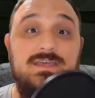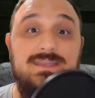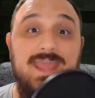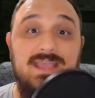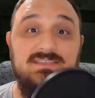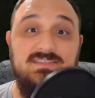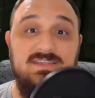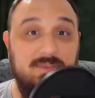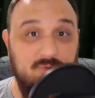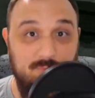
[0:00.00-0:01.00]
The next
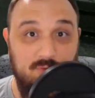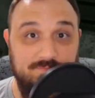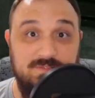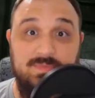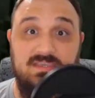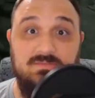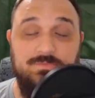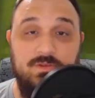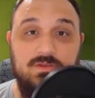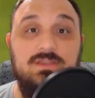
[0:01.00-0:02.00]
necromorph to be
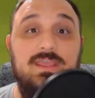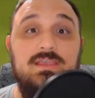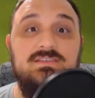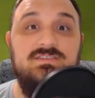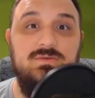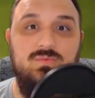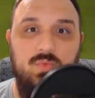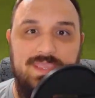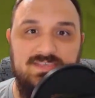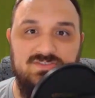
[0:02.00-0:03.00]
converted is the
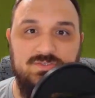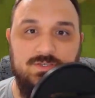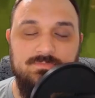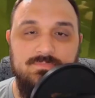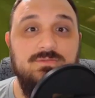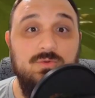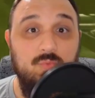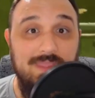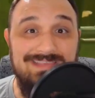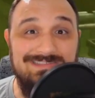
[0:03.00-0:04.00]
Weezer. The
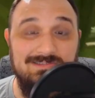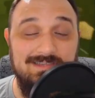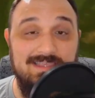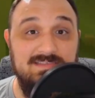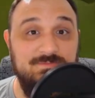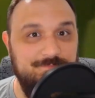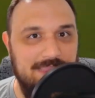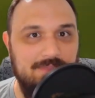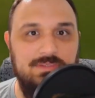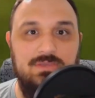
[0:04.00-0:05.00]
Weezer is
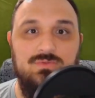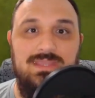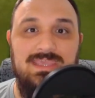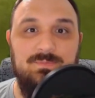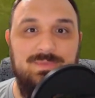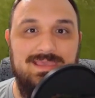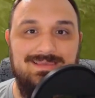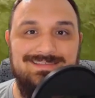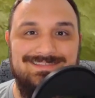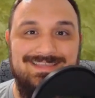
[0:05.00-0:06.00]
very unique
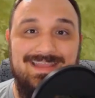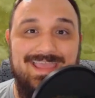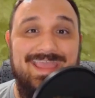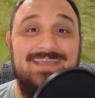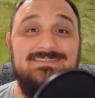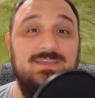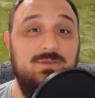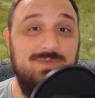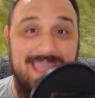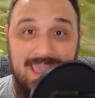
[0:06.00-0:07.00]
because it has
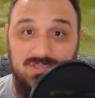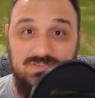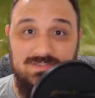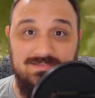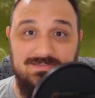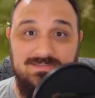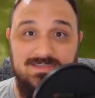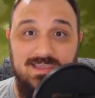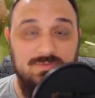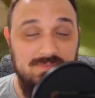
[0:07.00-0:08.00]
no
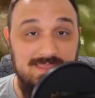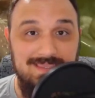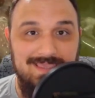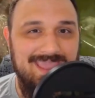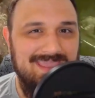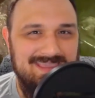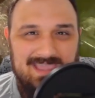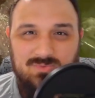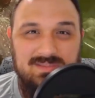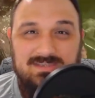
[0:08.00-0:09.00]
actions. You would think, hey, it
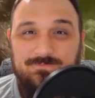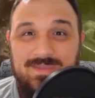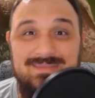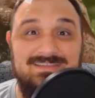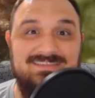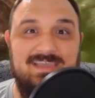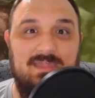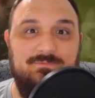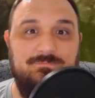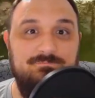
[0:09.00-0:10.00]
can't really defend
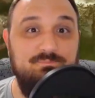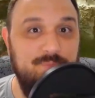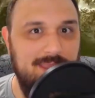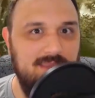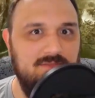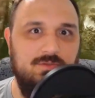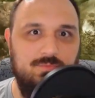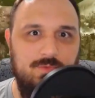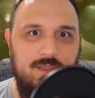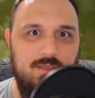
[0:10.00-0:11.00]
itself, but
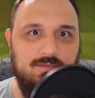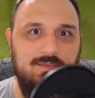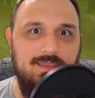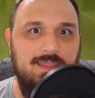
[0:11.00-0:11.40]
you're wrong.